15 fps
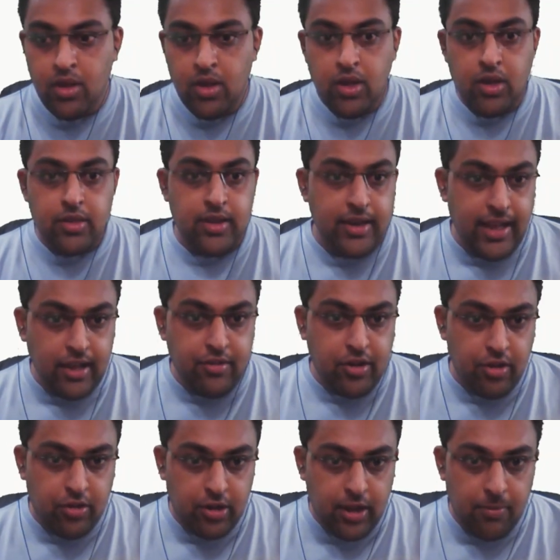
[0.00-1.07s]
The next
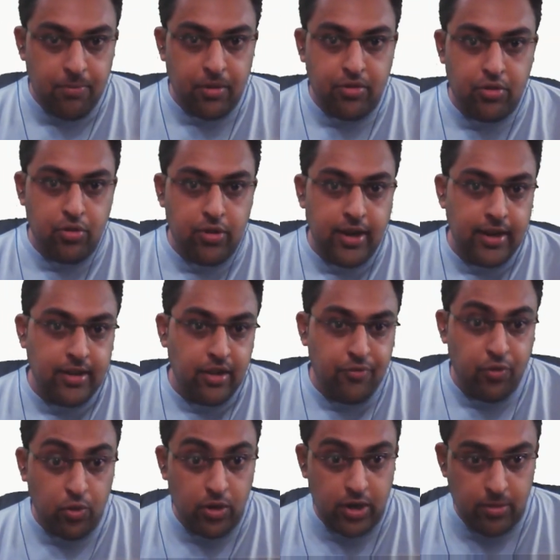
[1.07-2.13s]
step is to get the
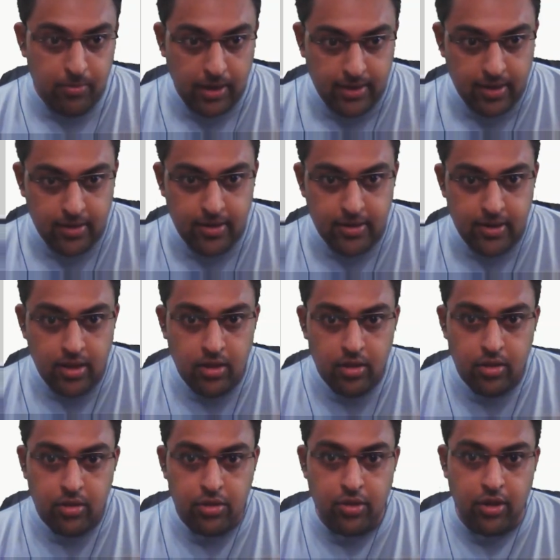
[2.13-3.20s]
folder metadata.
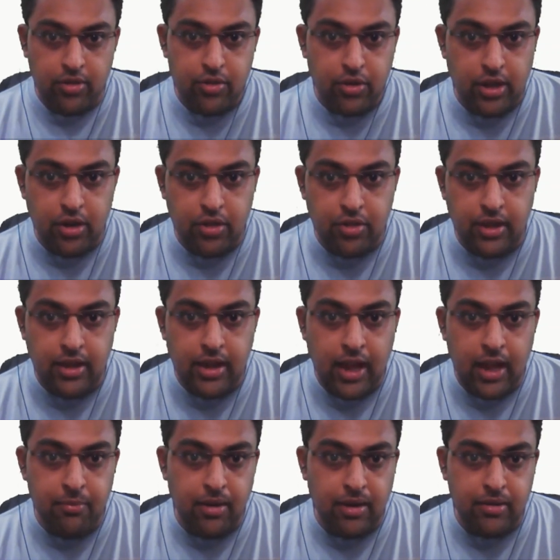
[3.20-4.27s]
So as you can see,
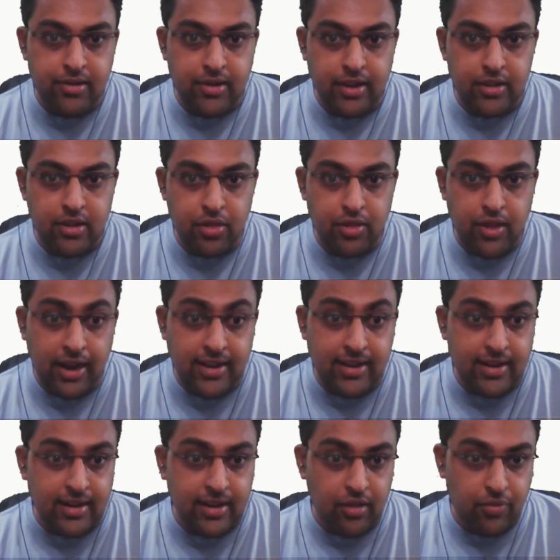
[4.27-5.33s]
I'm mentioning the site
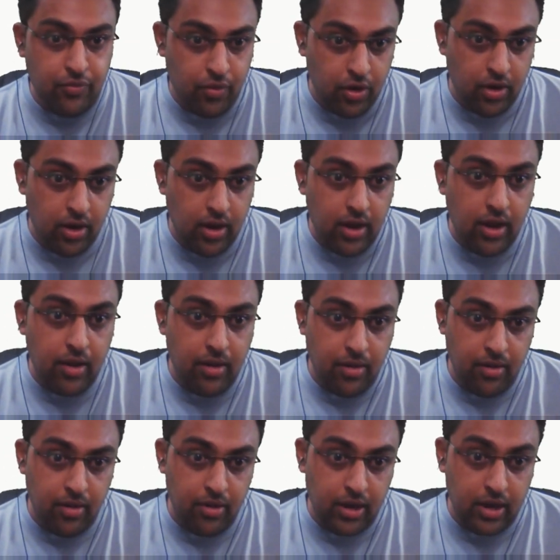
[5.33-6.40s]
address for
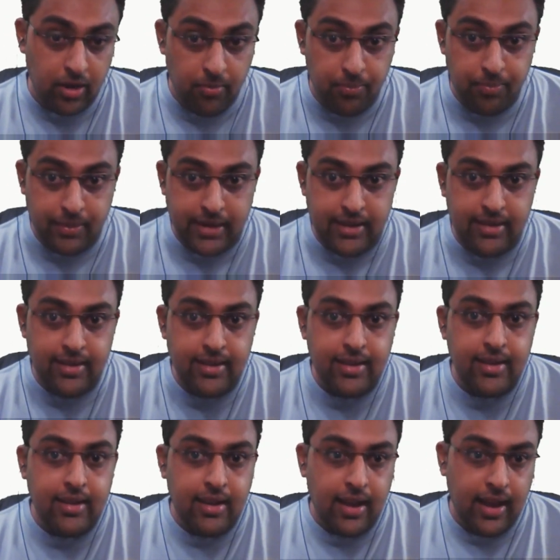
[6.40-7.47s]
our company,
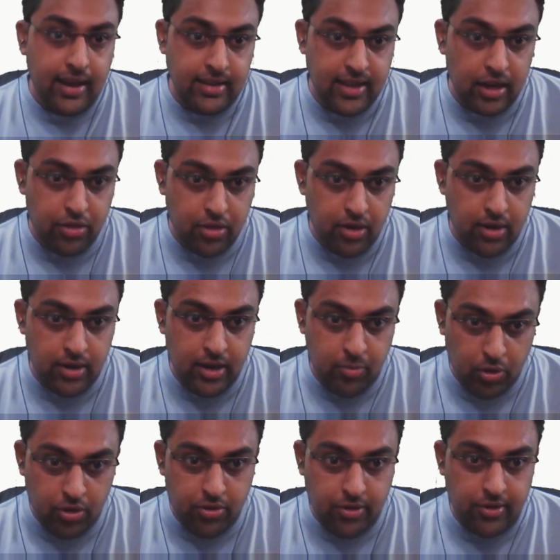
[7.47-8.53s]
and that's a
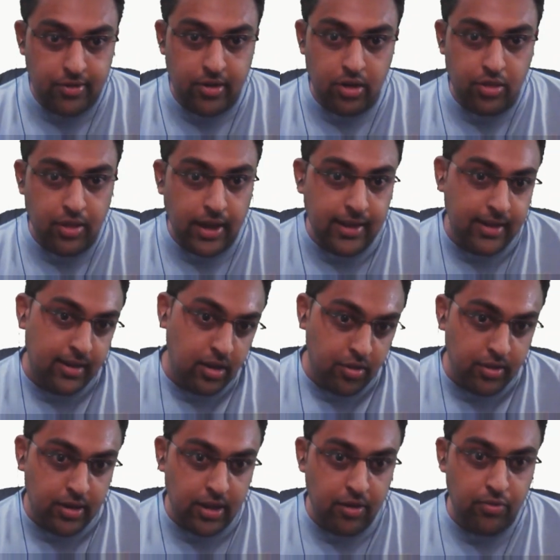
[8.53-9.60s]
demonstration site address
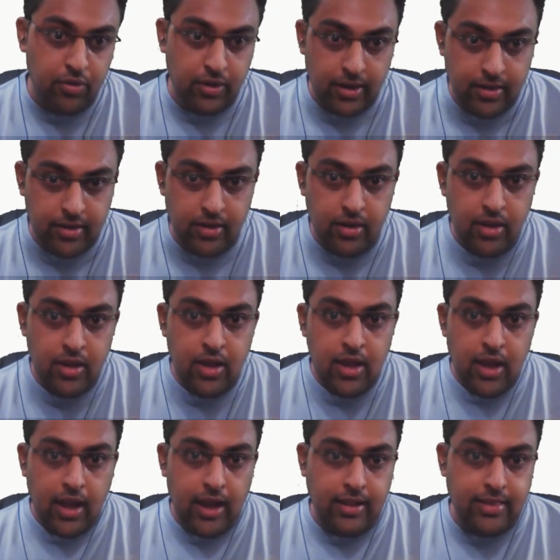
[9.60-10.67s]
that I have created.
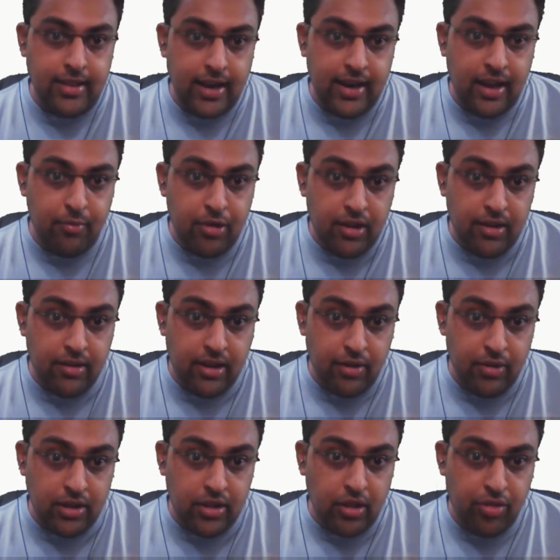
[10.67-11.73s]
And then I'm
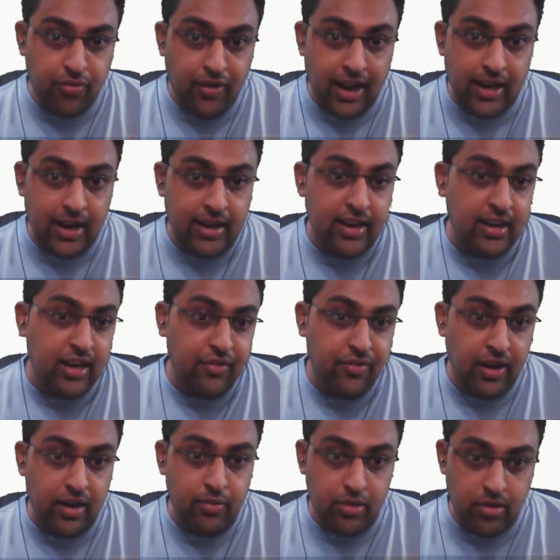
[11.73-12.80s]
giving this file
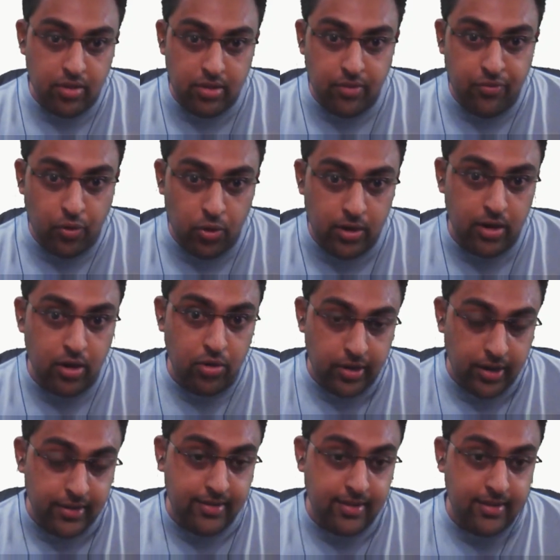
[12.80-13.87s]
identifier, which is the folder
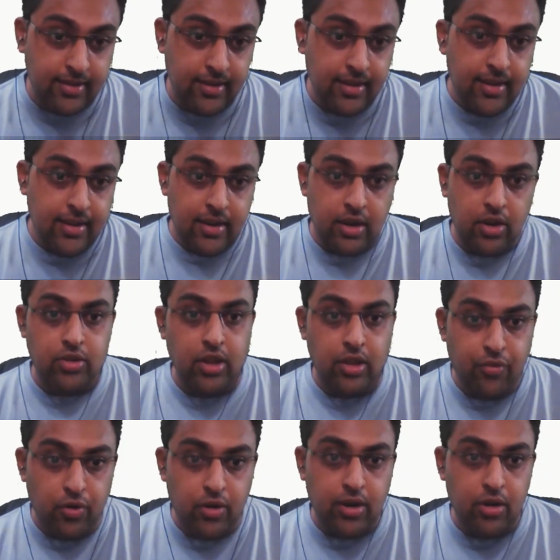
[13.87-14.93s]
location. Now this
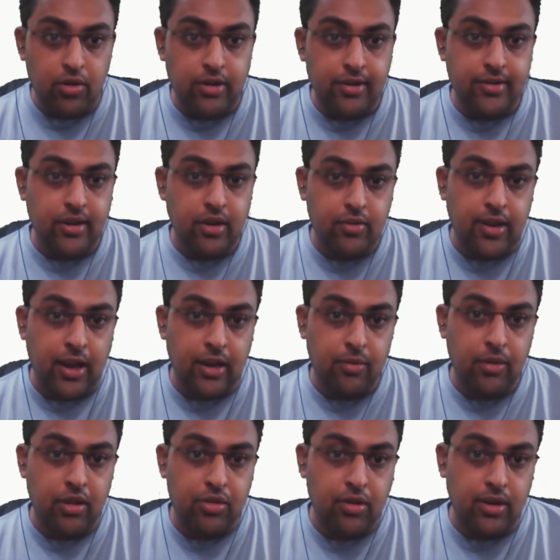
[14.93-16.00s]
folder location is
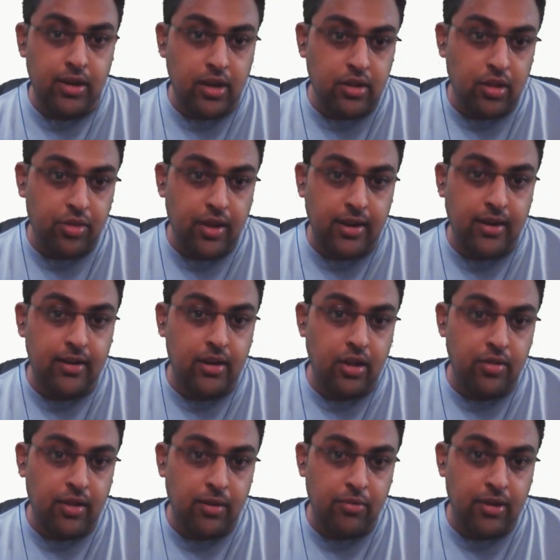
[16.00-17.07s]
dynamic. So under this site
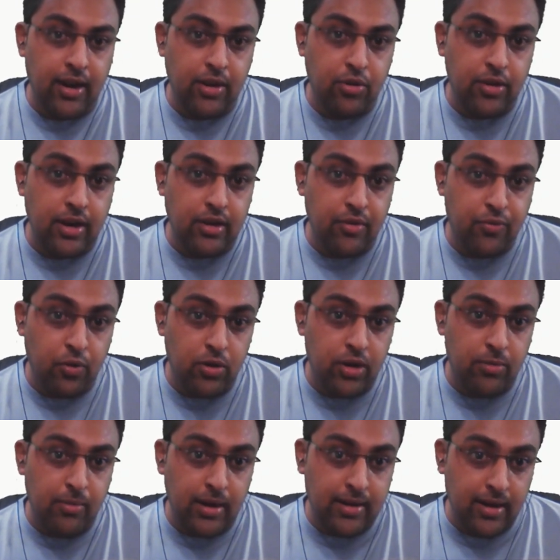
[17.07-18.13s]
address, I'm trying to get the folder
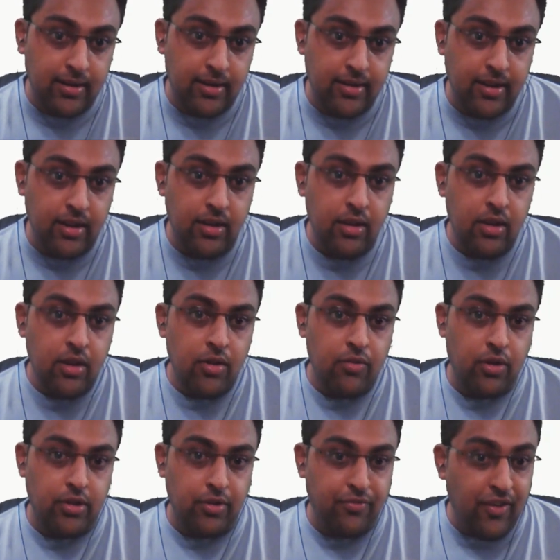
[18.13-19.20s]
metadata
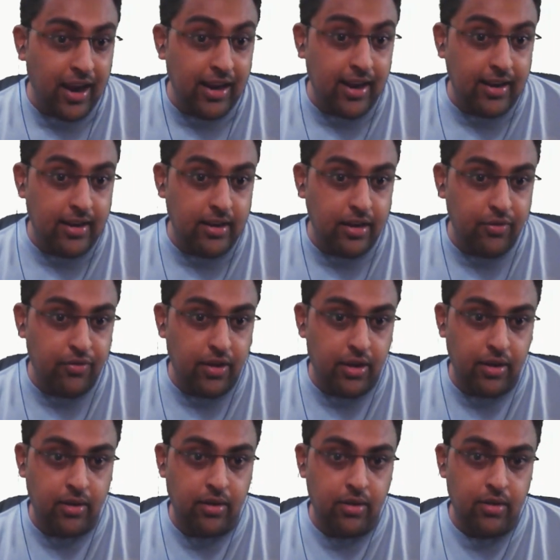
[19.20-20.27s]
for the file
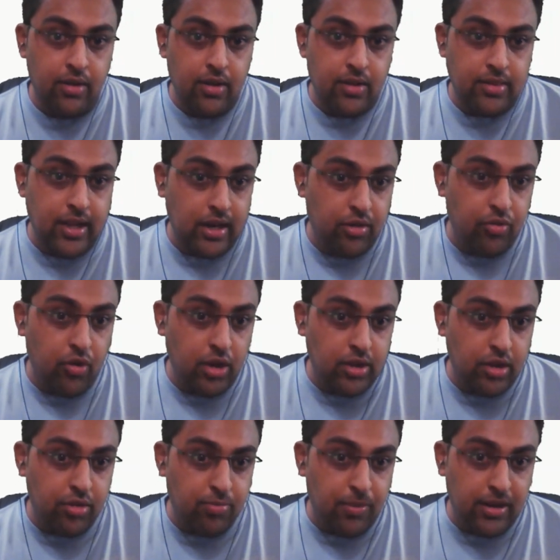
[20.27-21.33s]
identifier. That's what
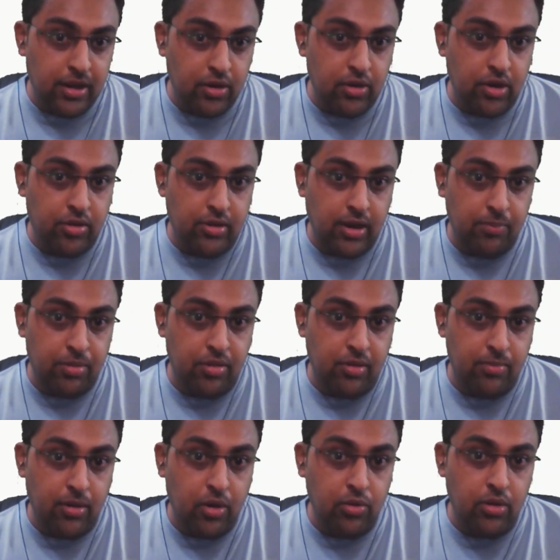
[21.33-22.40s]
this particular step is
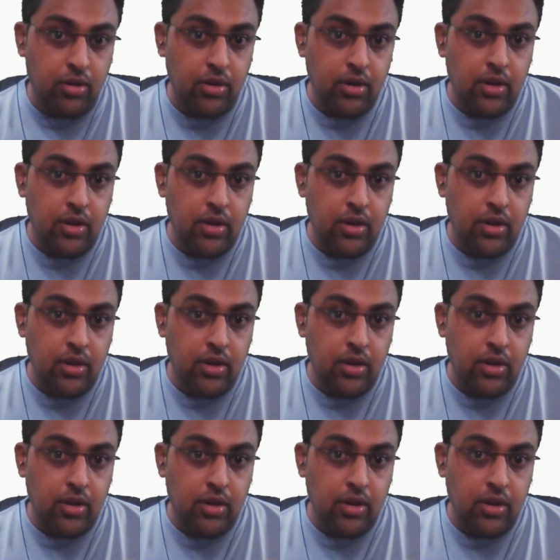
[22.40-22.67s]
about.